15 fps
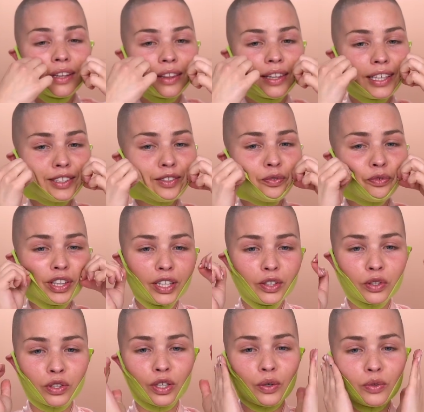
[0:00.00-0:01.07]
This
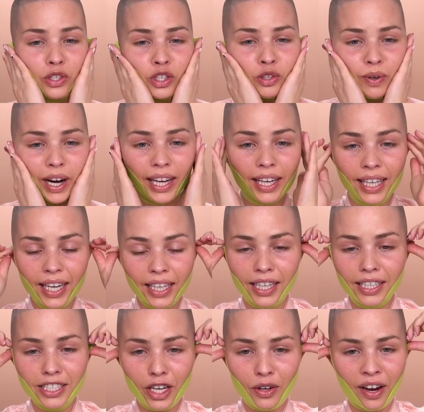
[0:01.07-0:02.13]
feels so Shreky, and
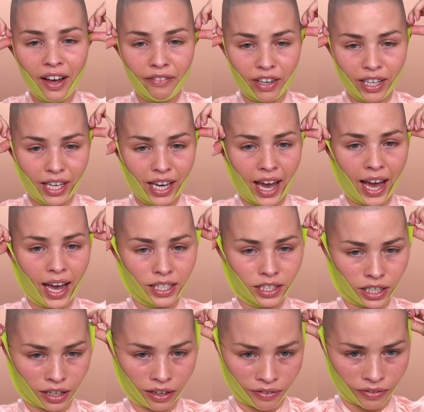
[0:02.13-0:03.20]
I don't have any hair
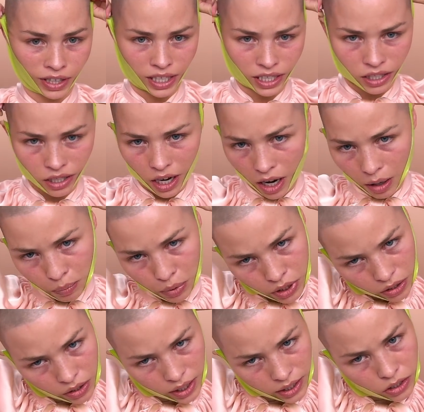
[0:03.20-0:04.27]
to cover this up,
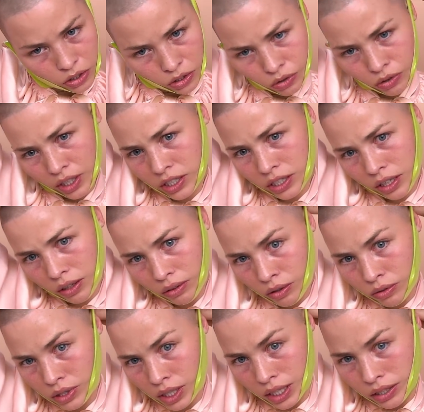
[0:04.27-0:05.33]
so let's stretch out
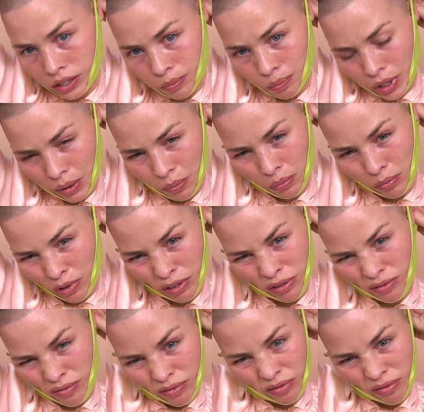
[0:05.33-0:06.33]
those ears a bit more.